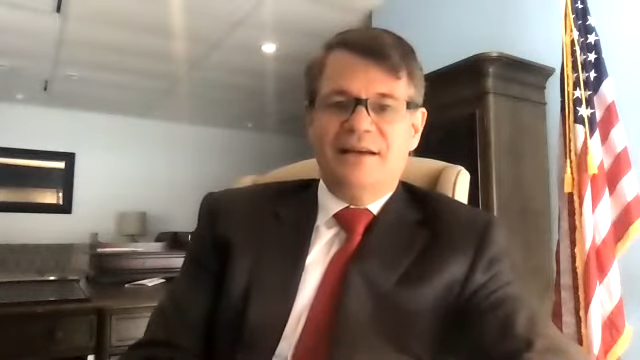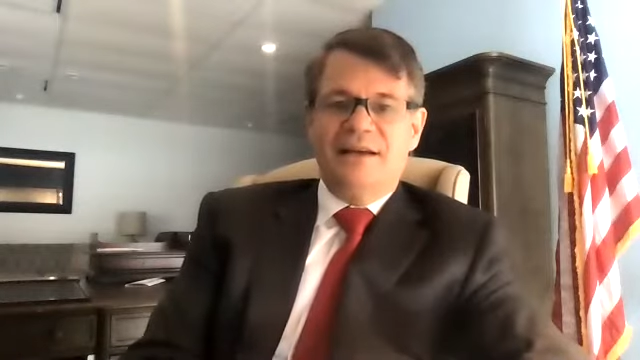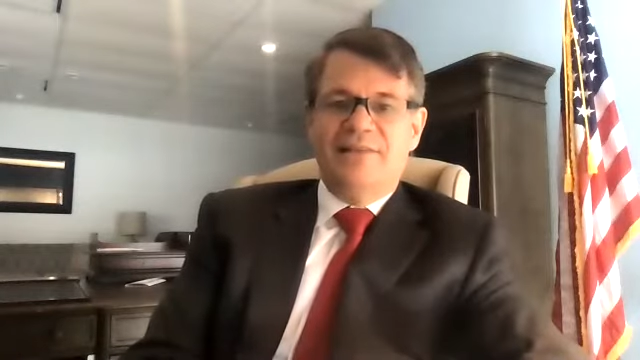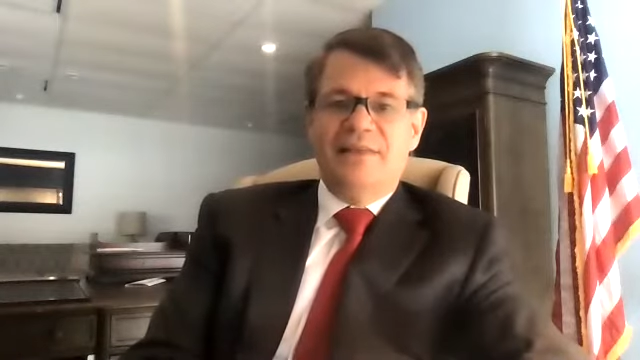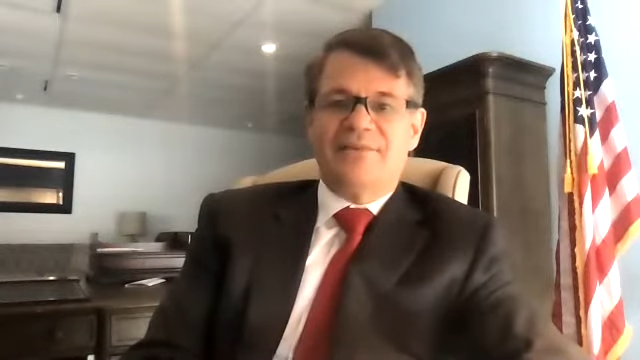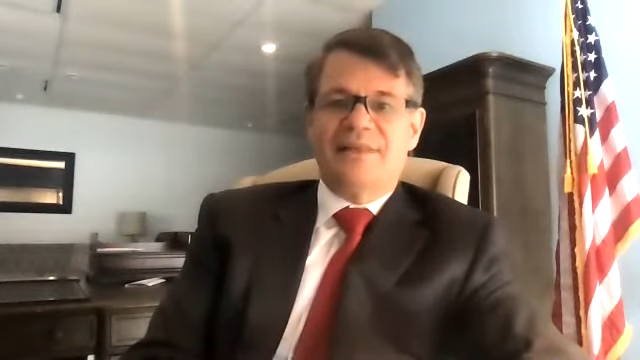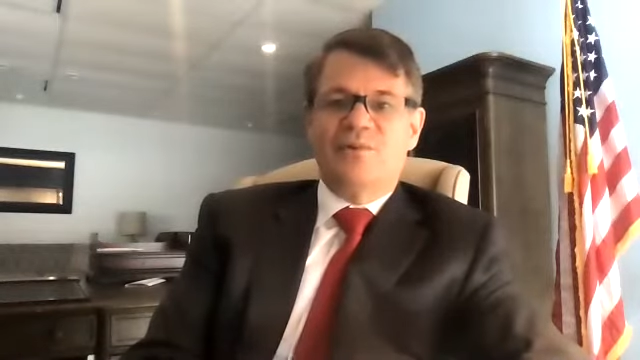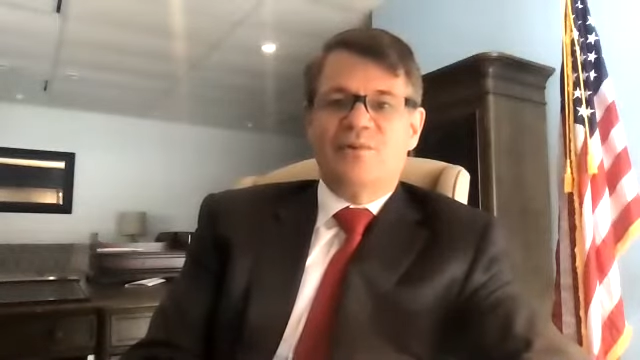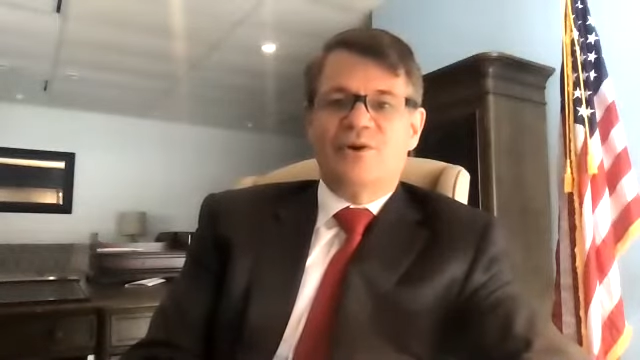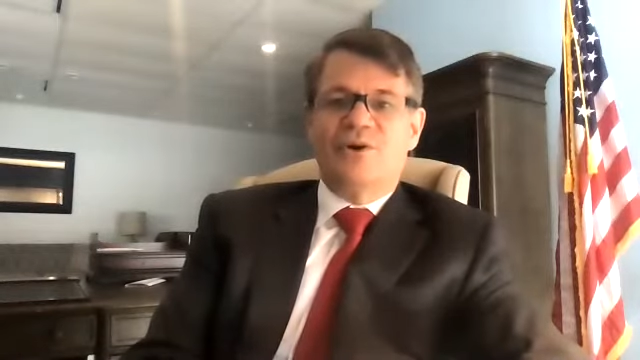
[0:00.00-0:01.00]
and that they
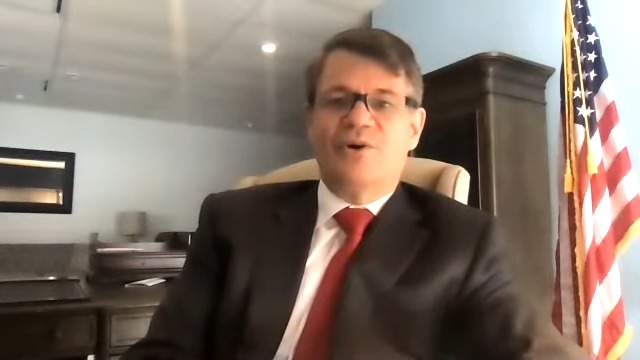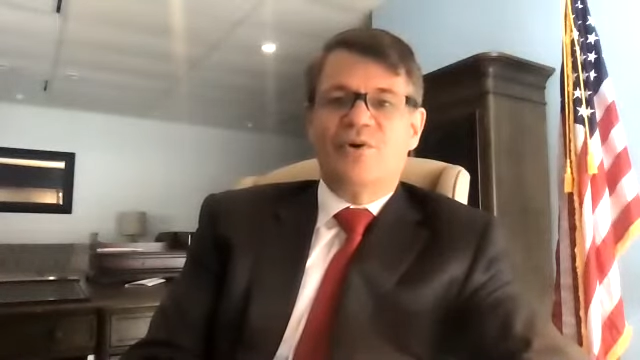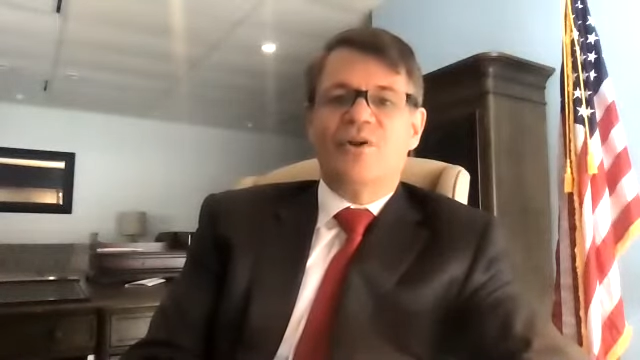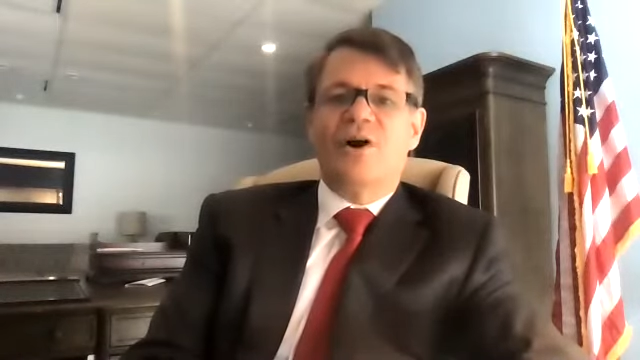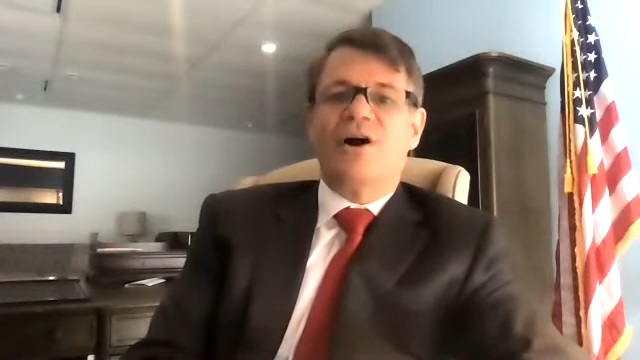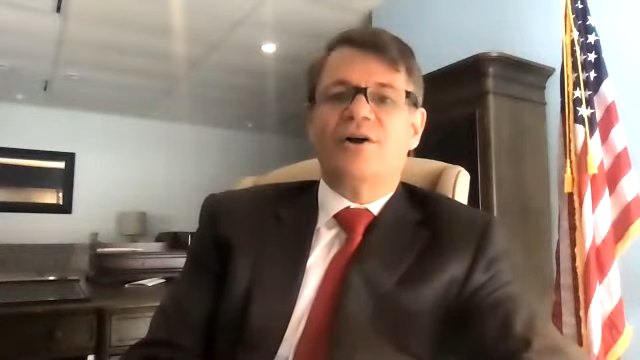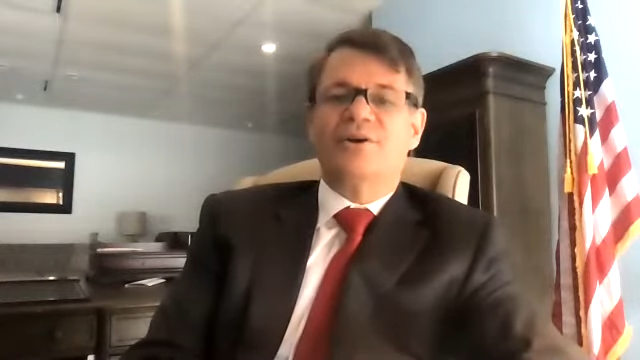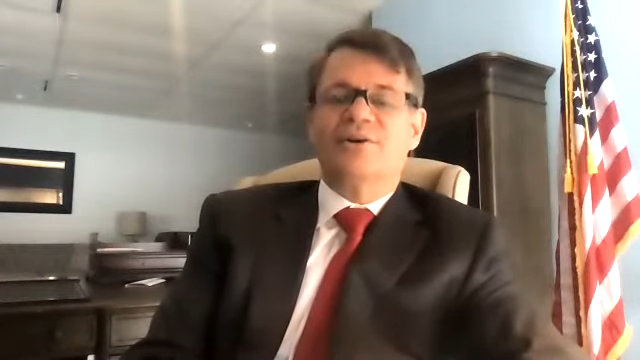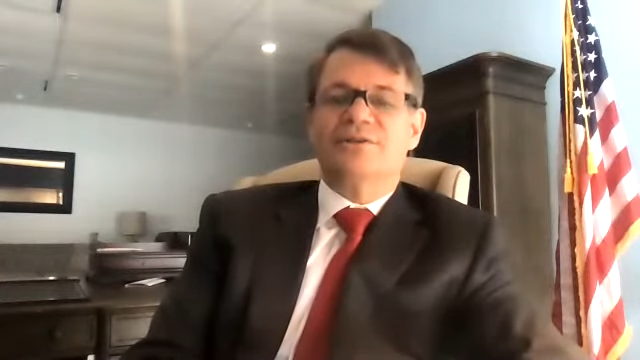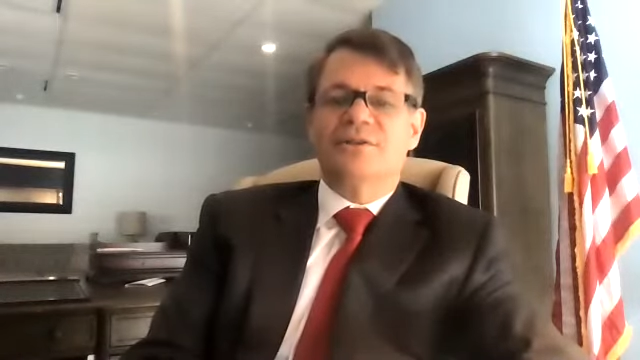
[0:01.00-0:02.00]
were no
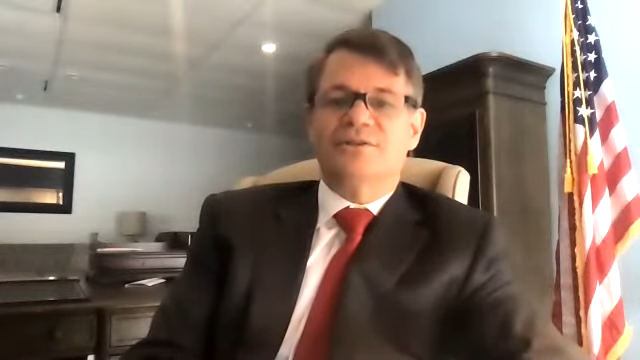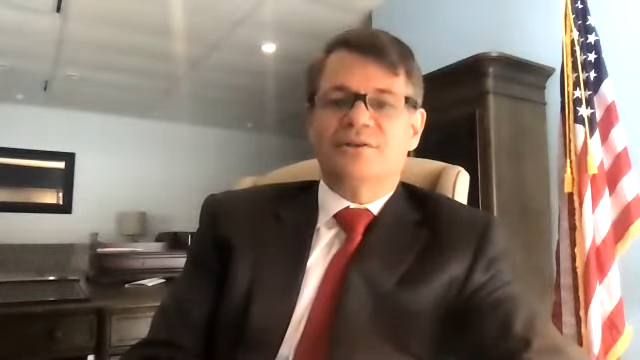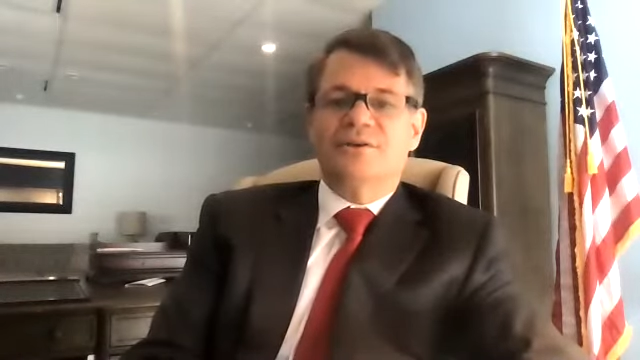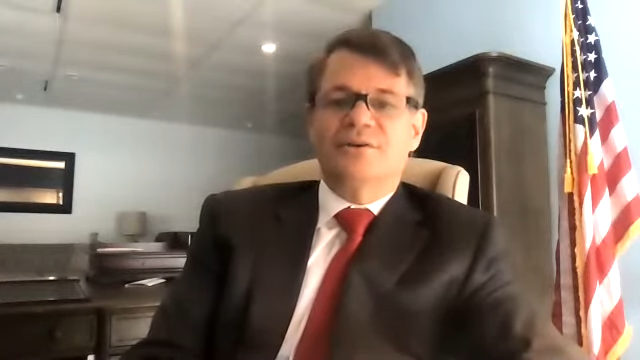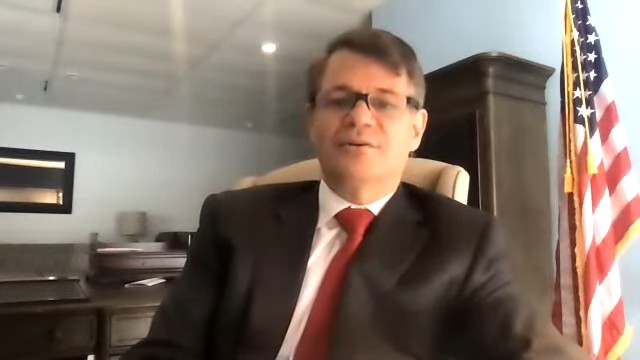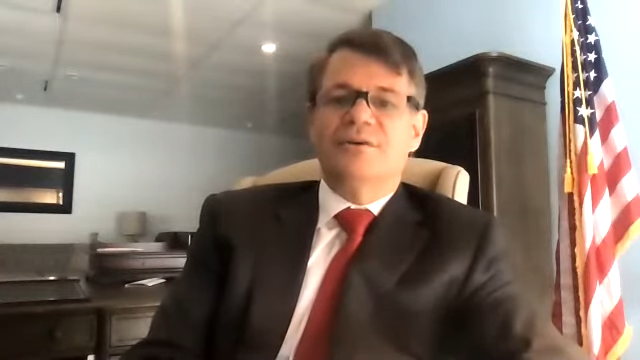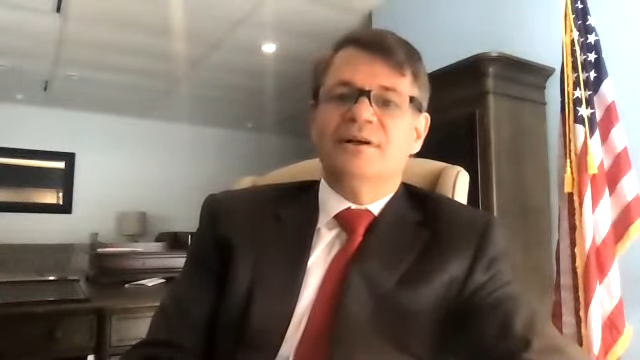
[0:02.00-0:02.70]
longer to do